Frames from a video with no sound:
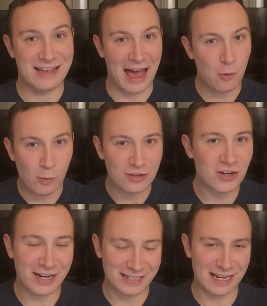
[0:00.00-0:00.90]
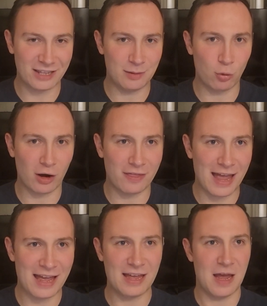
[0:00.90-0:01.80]
I wish I could tell you more on
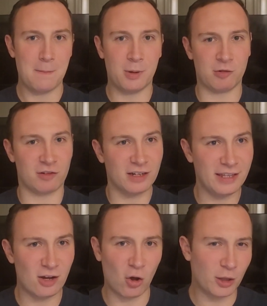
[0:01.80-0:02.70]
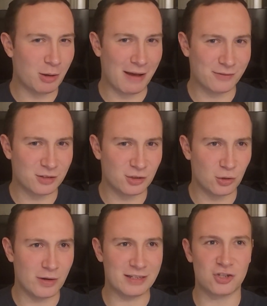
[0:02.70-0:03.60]
that, but really all you have to
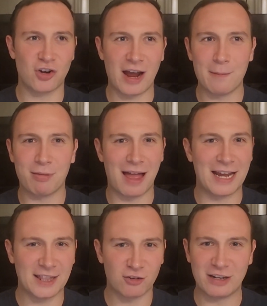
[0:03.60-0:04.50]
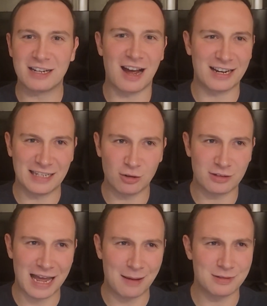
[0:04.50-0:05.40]
do is try applying through incognito
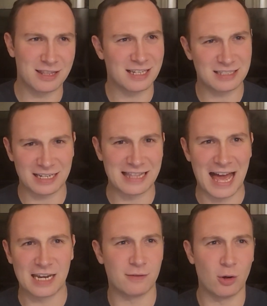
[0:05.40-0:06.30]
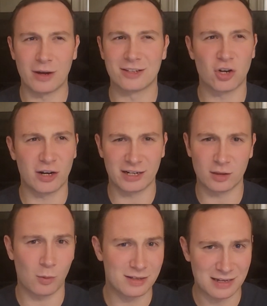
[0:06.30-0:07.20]
tabs and things like that. If you don't get targeted
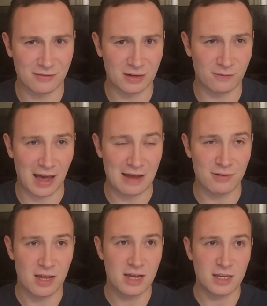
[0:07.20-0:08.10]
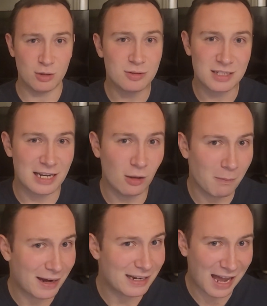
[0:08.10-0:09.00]
the 175, you still
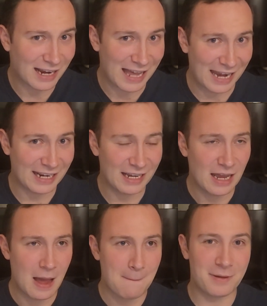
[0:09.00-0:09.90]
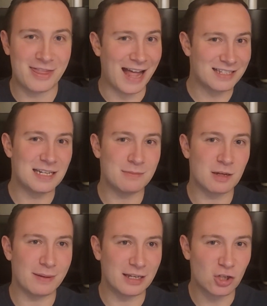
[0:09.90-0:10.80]
might not get it, but that seems
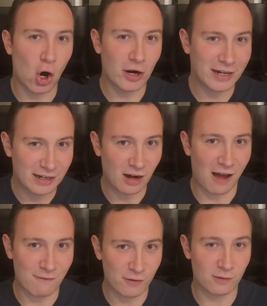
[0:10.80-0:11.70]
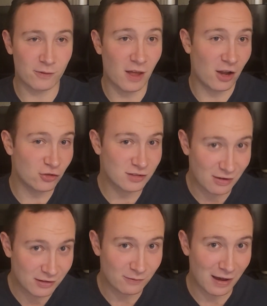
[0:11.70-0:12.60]
to be a targeted offer for the
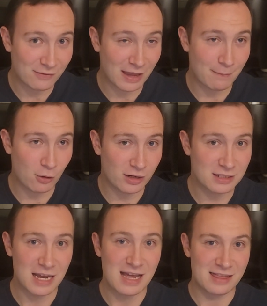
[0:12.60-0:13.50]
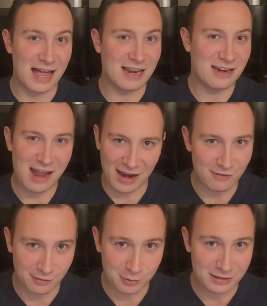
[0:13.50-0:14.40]
175K bonus that not
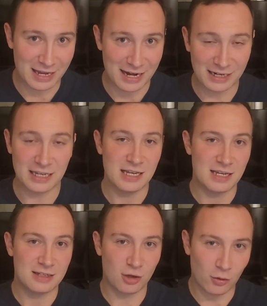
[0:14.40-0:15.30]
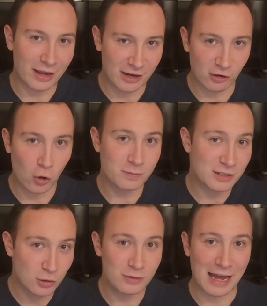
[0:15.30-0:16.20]
everyone is getting. So don't get your hopes
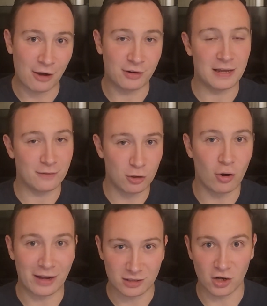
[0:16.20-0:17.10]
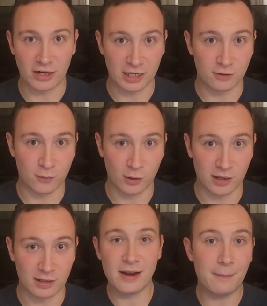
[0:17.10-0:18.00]
too down if you don't get targeted for
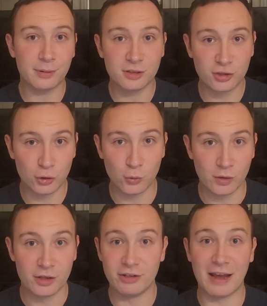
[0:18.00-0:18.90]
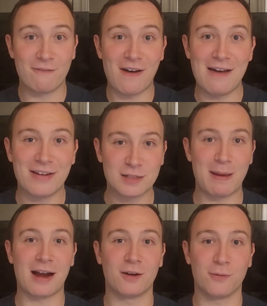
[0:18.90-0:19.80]
it. Number 2, you get 5x
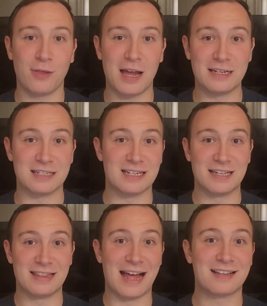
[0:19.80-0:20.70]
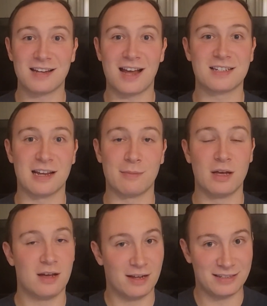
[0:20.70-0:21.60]
back on flights. That's awesome
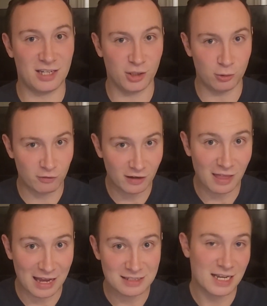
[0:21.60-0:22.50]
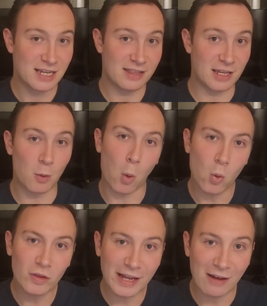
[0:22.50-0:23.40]
until you realize that you
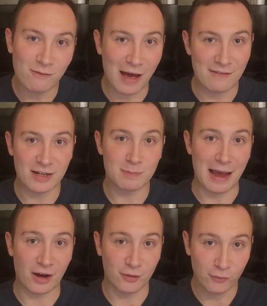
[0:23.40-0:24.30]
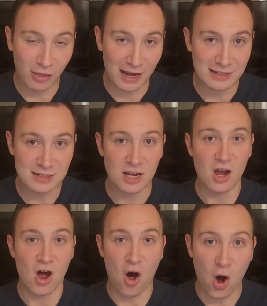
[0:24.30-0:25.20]
only get 5x back on flights
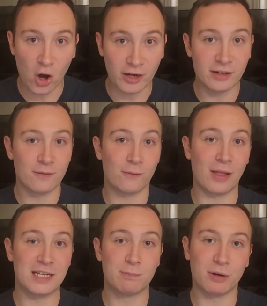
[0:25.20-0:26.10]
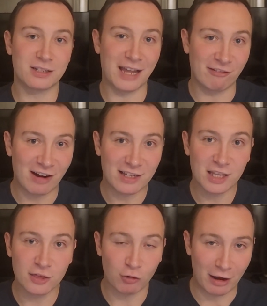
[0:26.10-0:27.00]
on flights booked
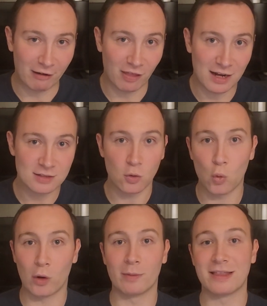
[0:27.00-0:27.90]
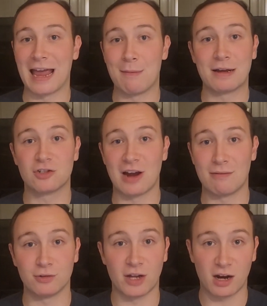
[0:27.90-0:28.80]
directly through airlines or with
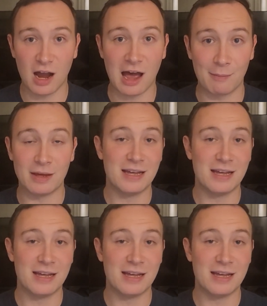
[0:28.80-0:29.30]
AmexTravel.com.